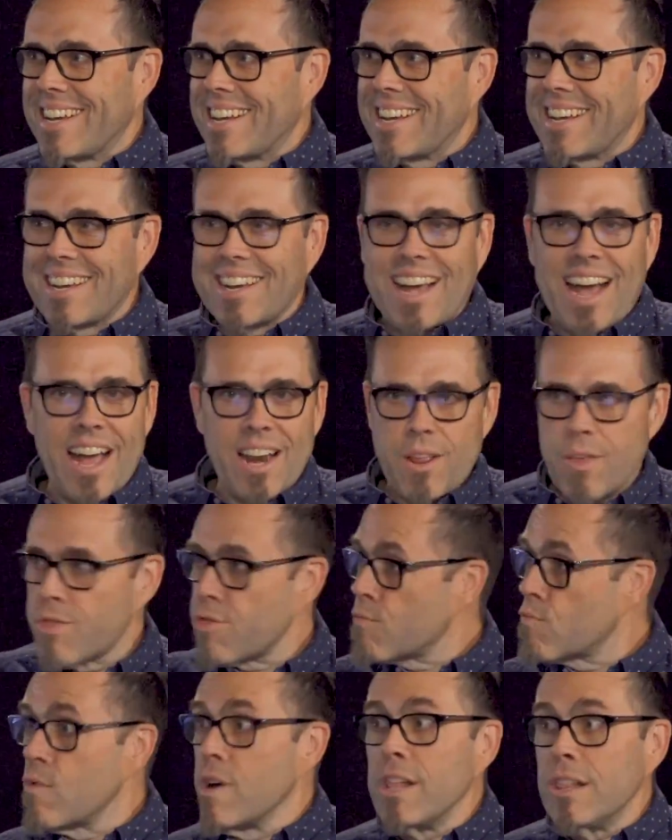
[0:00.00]
Kind of
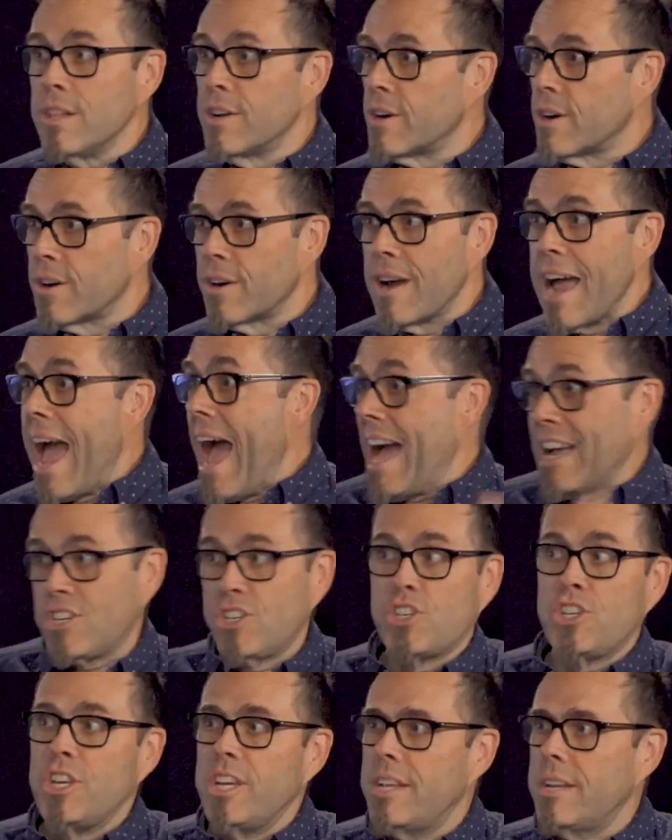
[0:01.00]
thriller,
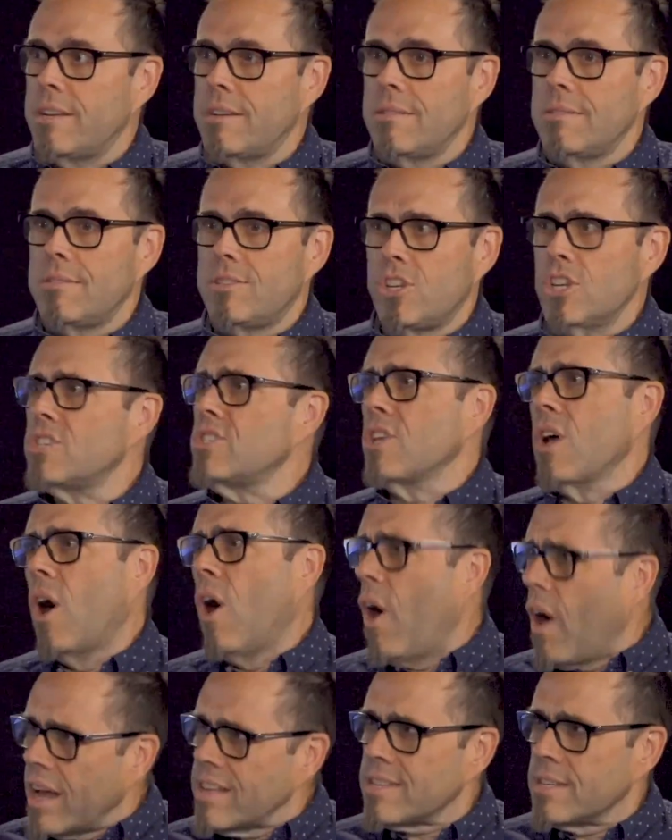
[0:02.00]
action, just
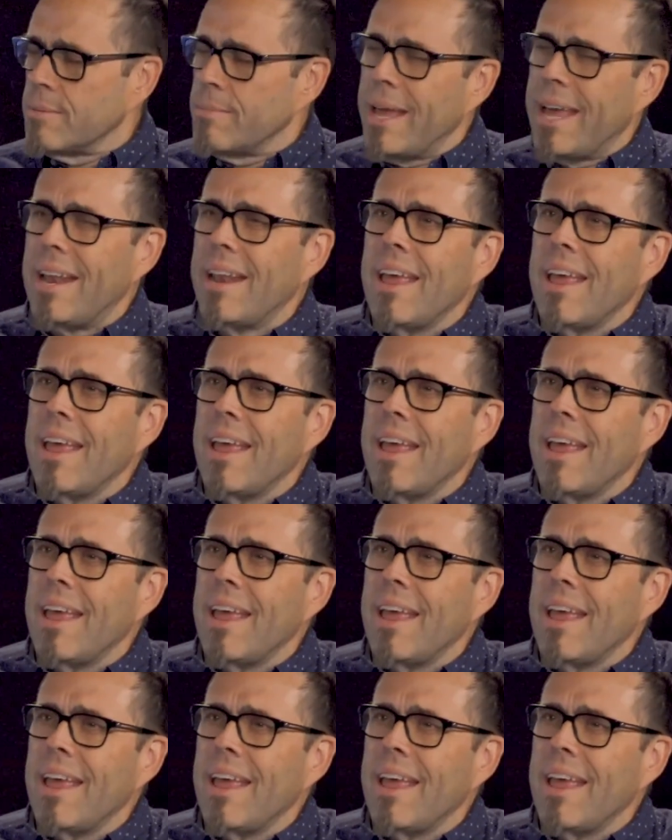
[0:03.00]
awesome.